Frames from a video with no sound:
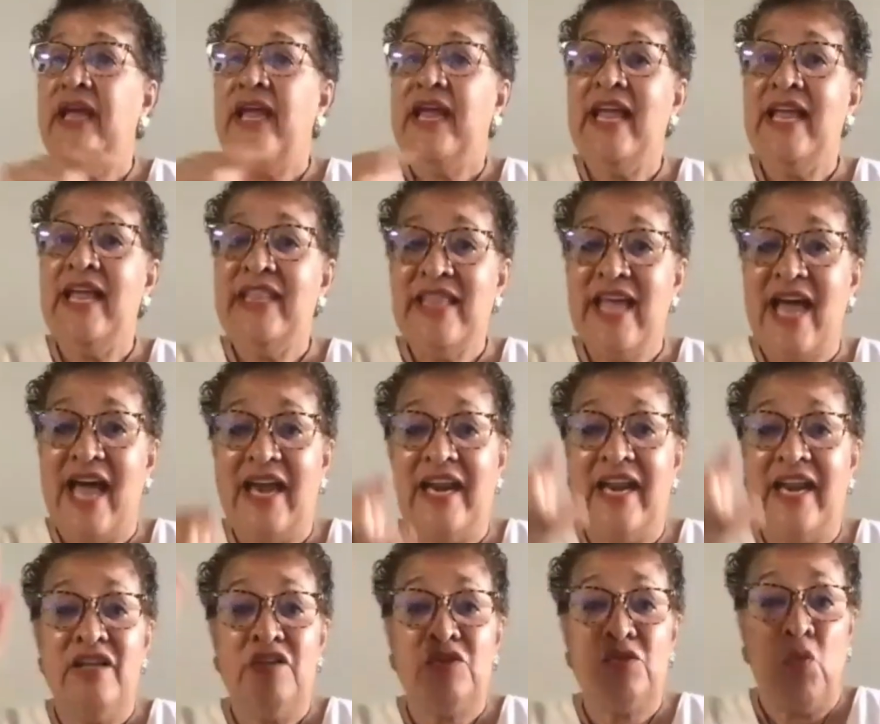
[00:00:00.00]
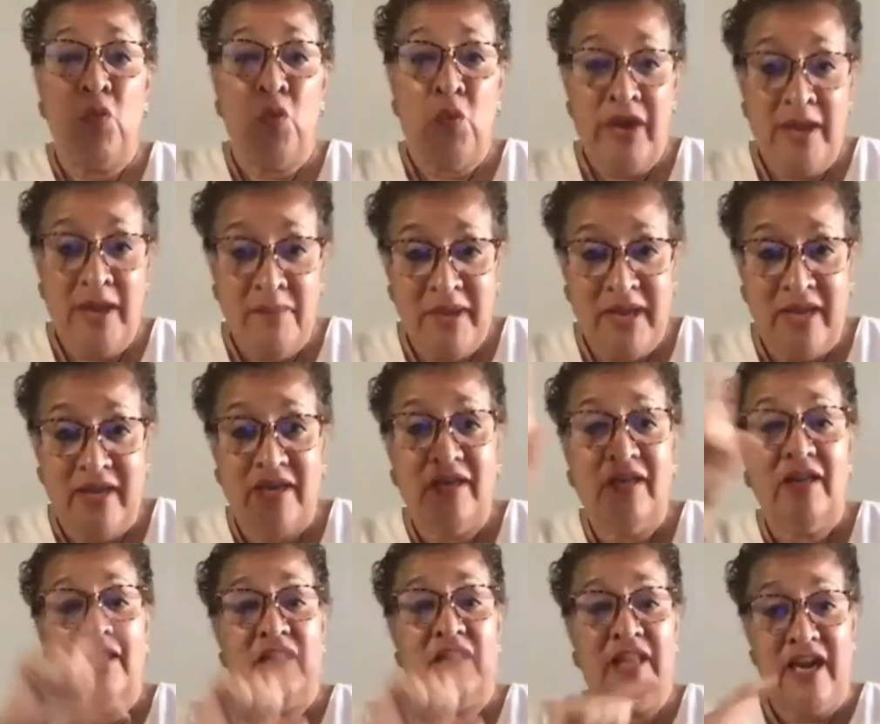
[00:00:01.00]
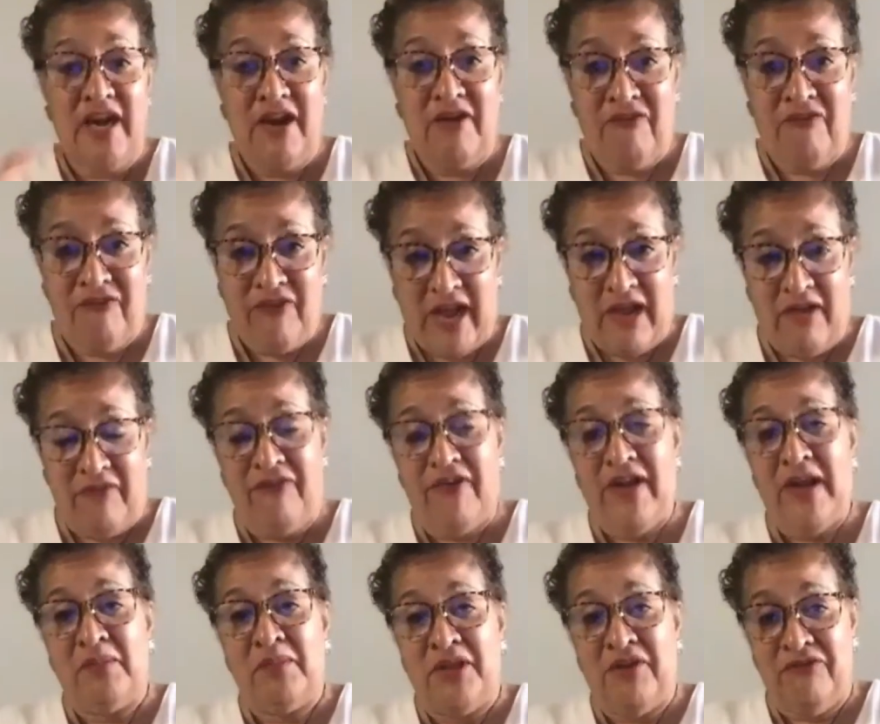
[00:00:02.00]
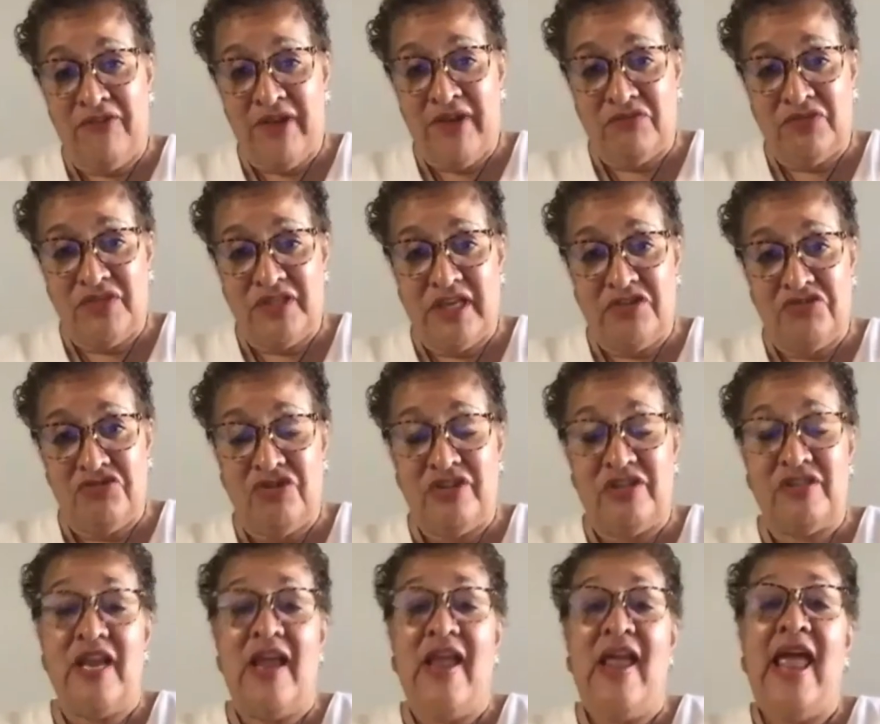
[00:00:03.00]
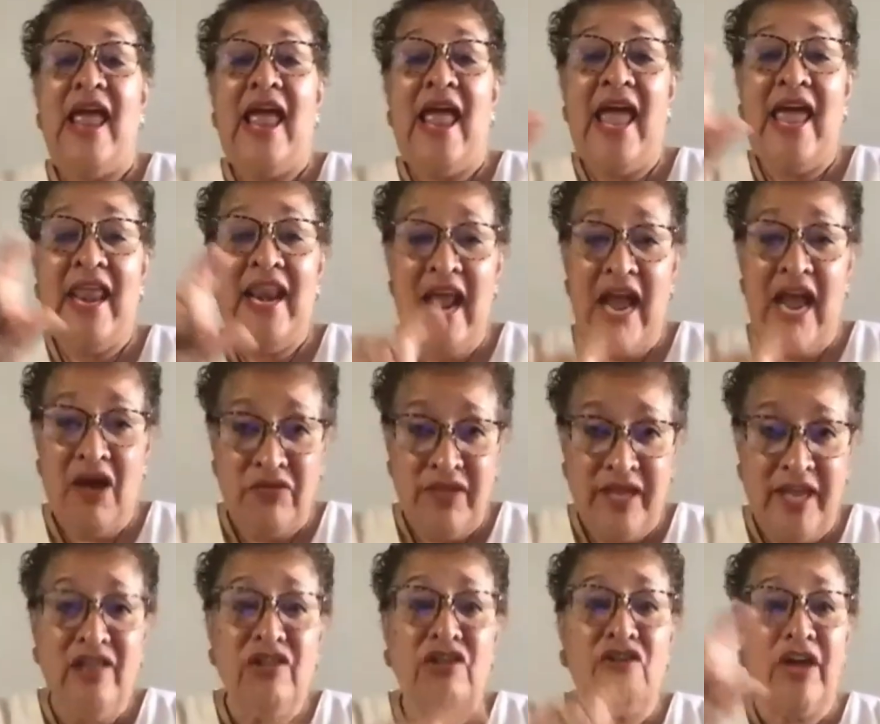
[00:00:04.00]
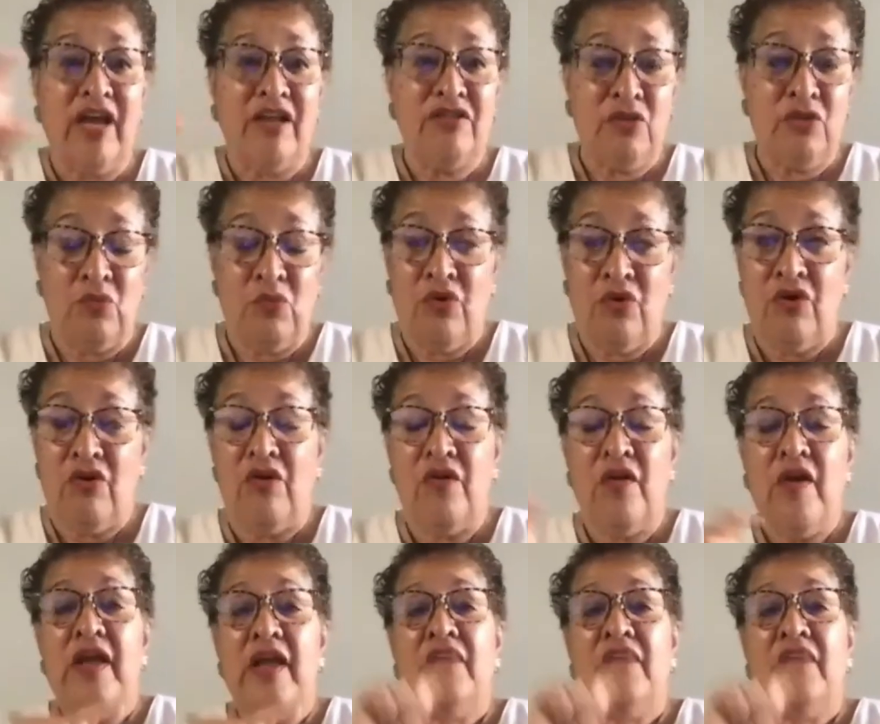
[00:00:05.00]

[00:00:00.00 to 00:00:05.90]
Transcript: in that is women leading family foundations and how they look at the world.